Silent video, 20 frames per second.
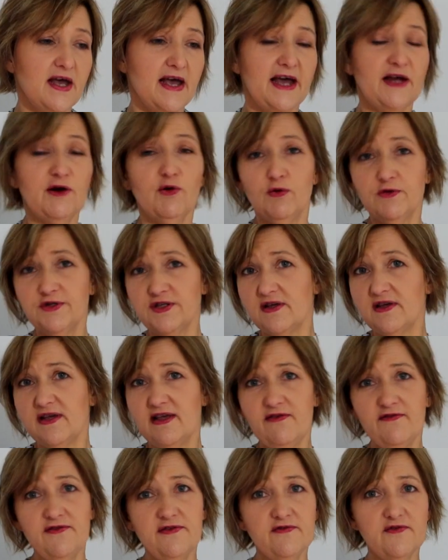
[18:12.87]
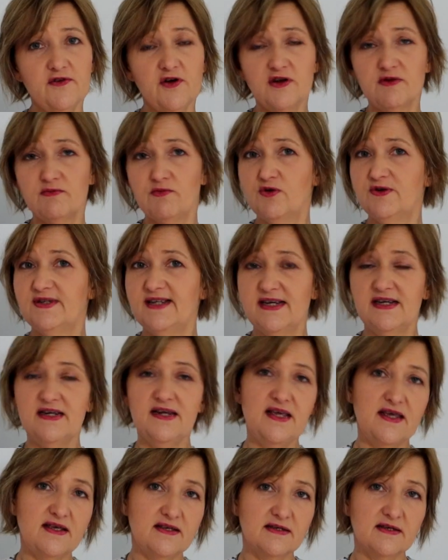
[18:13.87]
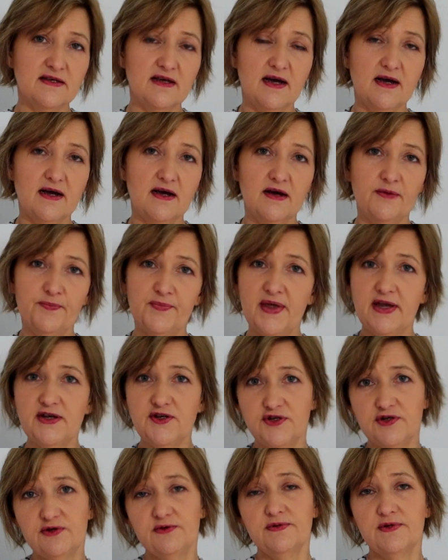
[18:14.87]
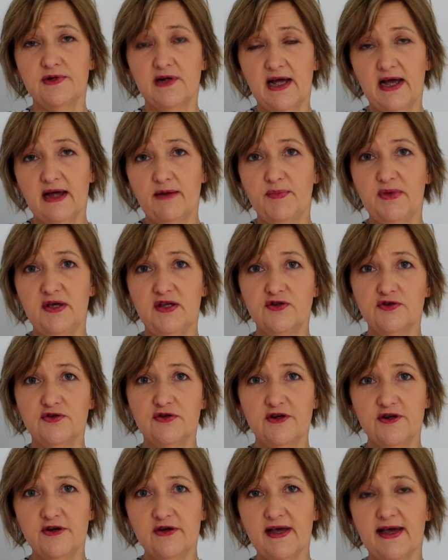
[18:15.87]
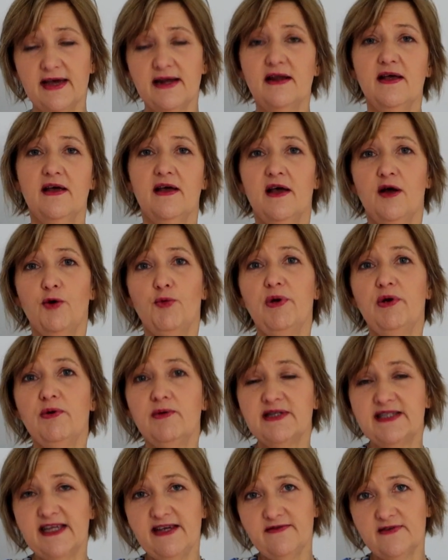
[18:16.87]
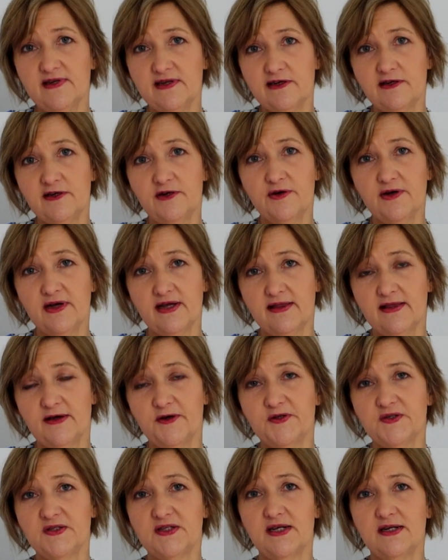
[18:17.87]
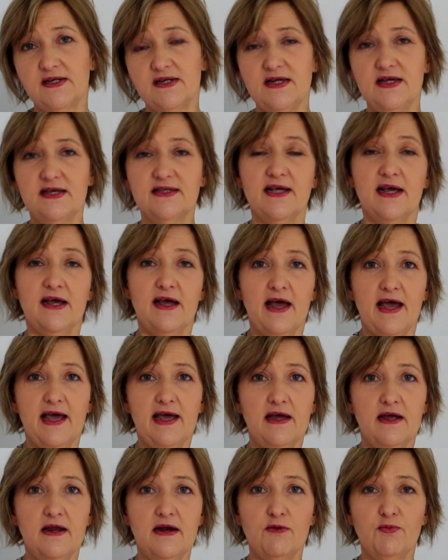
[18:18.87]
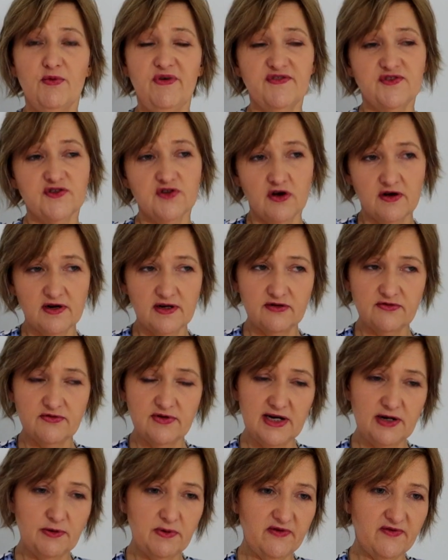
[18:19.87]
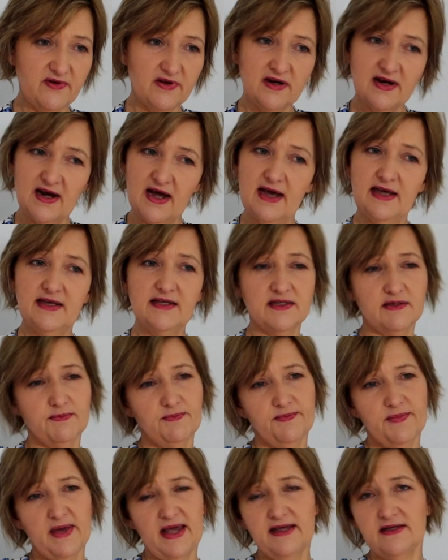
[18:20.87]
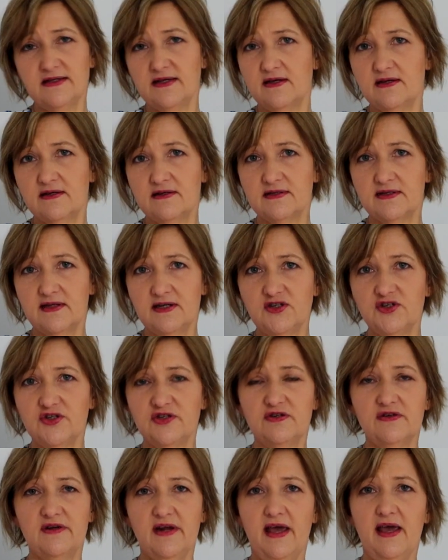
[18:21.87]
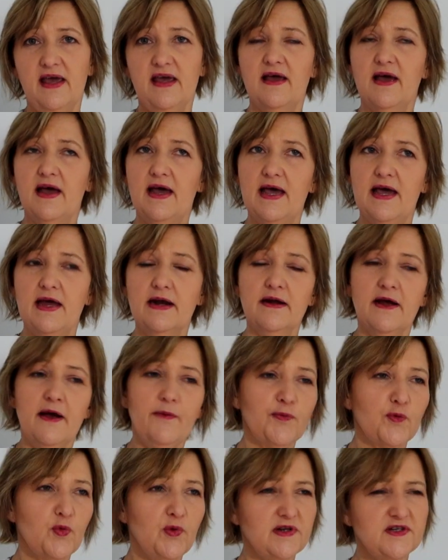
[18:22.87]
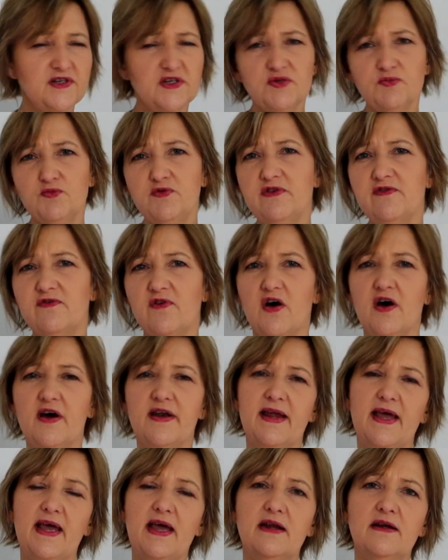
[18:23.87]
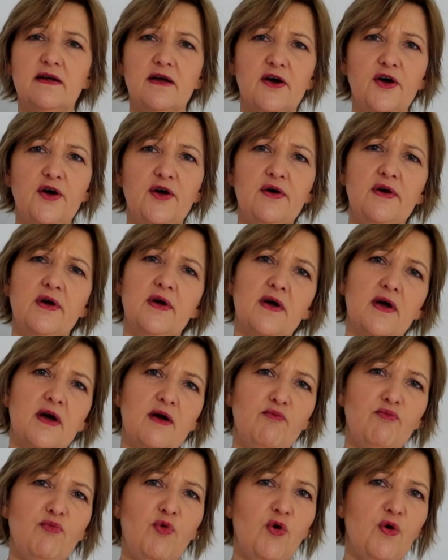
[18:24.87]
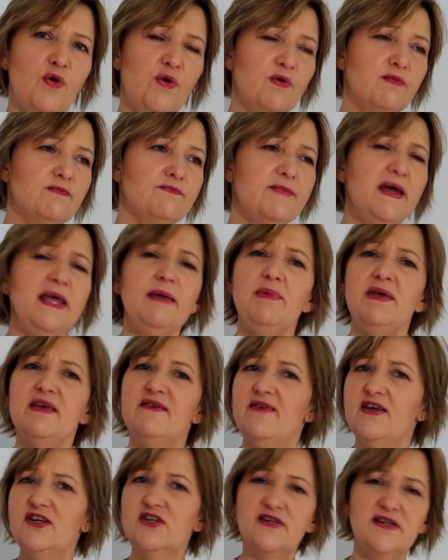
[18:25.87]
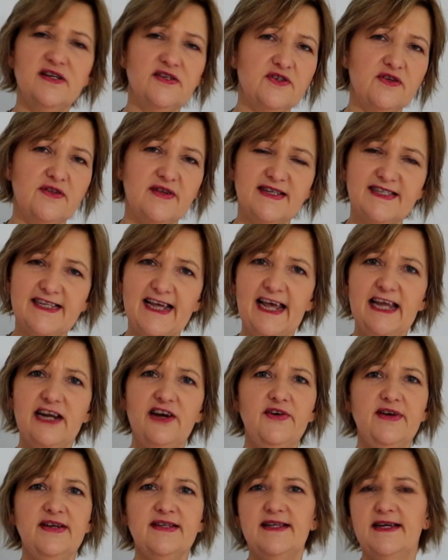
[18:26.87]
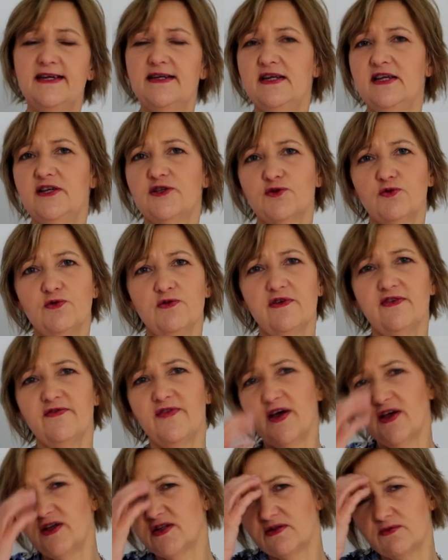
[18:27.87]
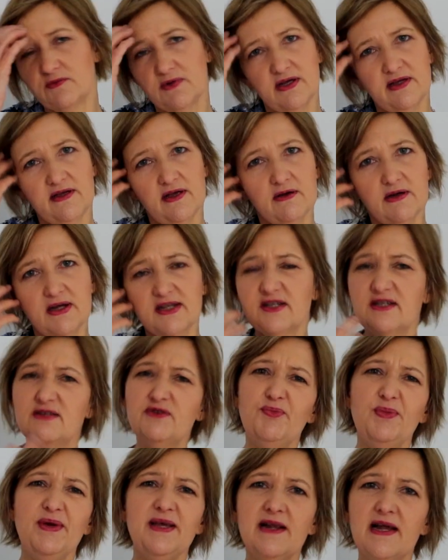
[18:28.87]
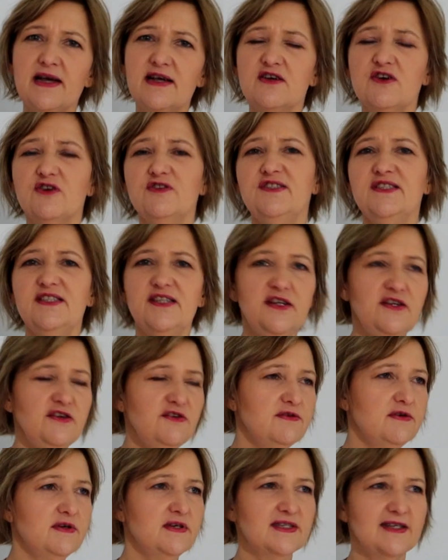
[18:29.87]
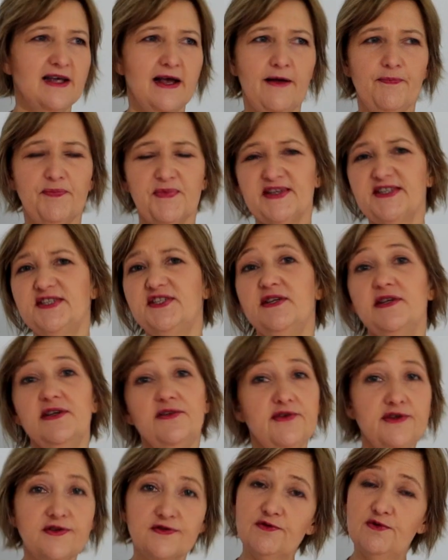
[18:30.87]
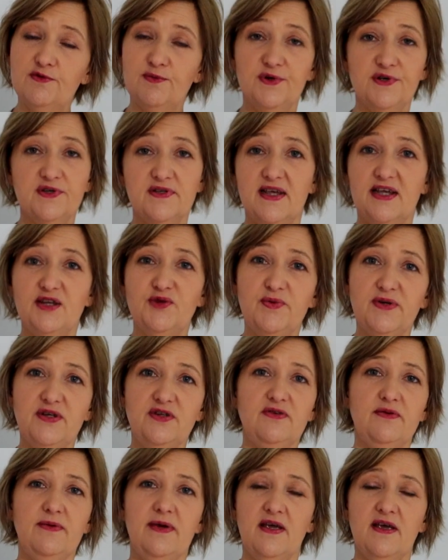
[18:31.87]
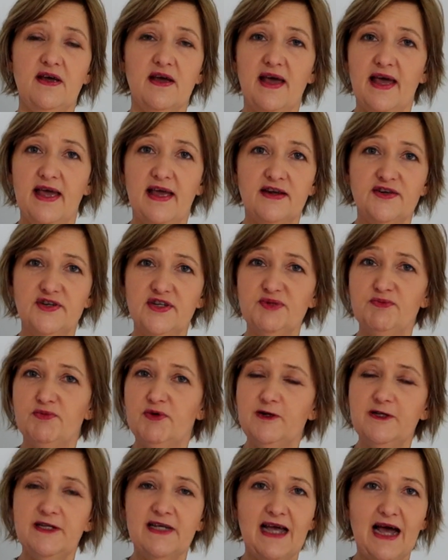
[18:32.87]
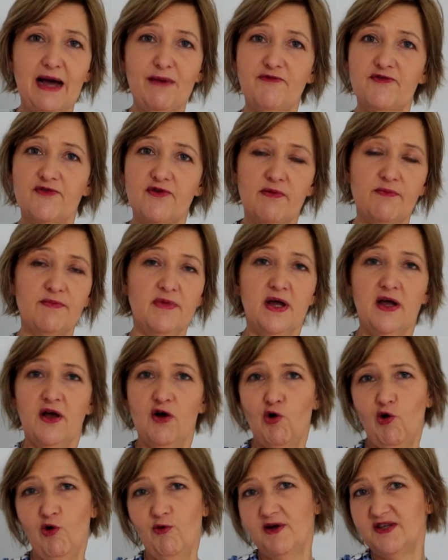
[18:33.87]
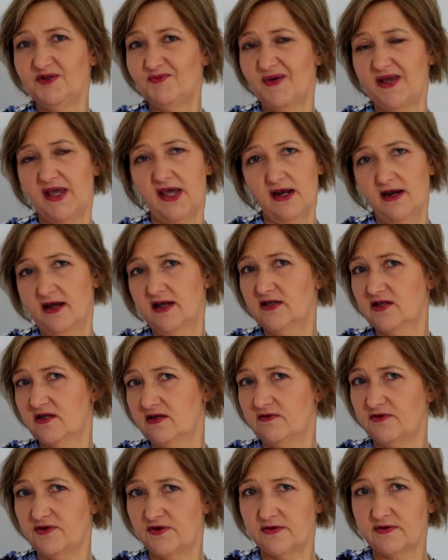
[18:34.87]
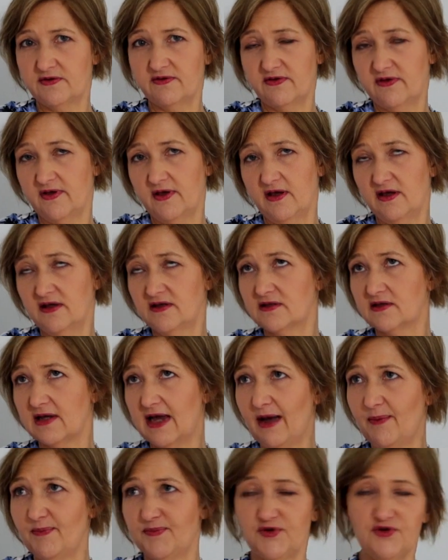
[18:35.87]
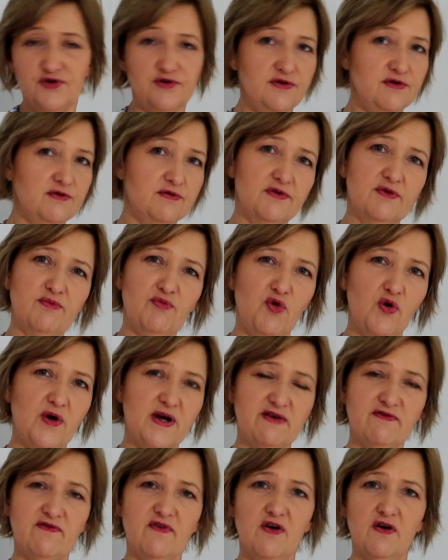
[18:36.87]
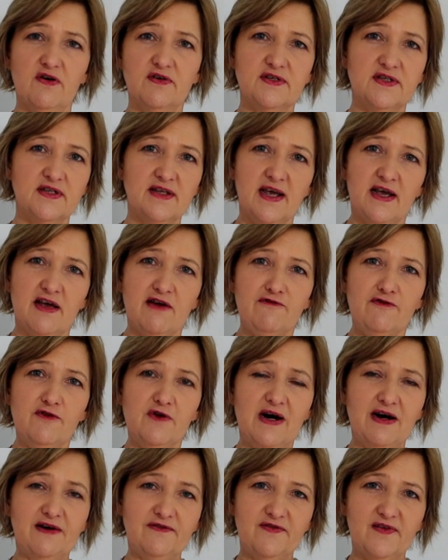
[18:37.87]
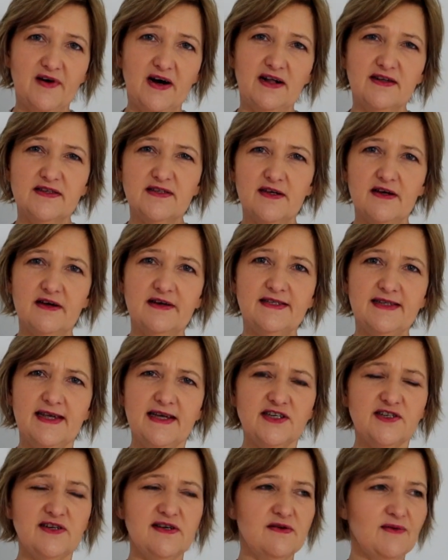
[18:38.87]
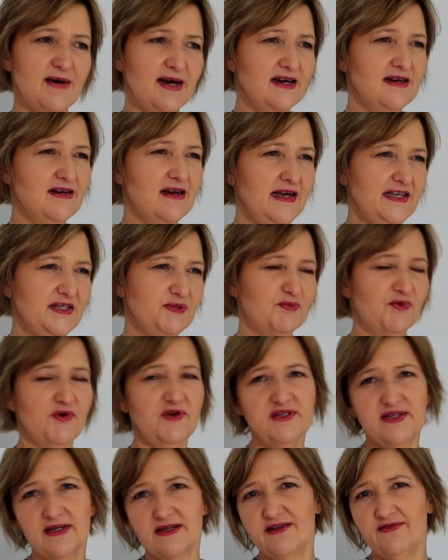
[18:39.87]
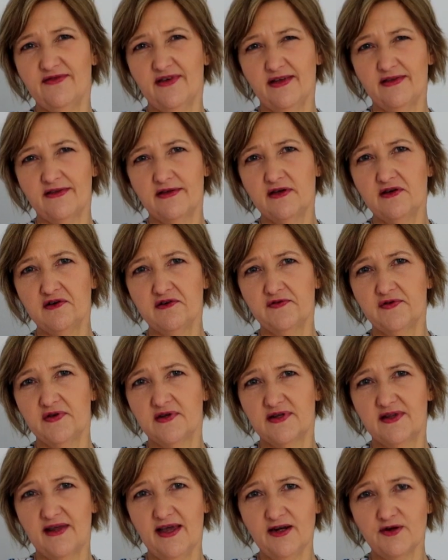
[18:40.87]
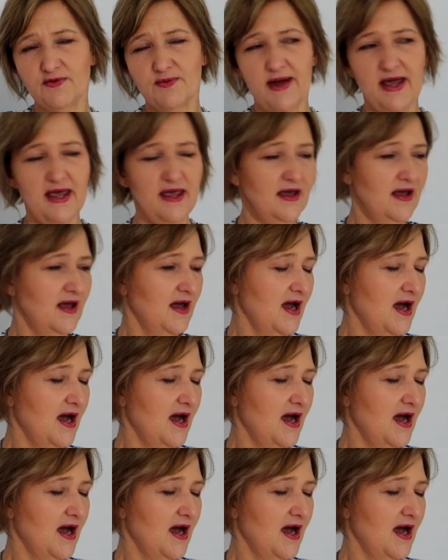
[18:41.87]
And also, if you've got more techniques that you would like me to look at, we will definitely look at those techniques. And we've started really with a nice basic stitch today, and we'll just move on and go more, maybe eventually into the tailoring techniques, all of those. It could be like a continuous series almost that we're doing, and just building up from almost beginners things up to the more advanced for our file. So it's actually quite a nice project if I think of it that way.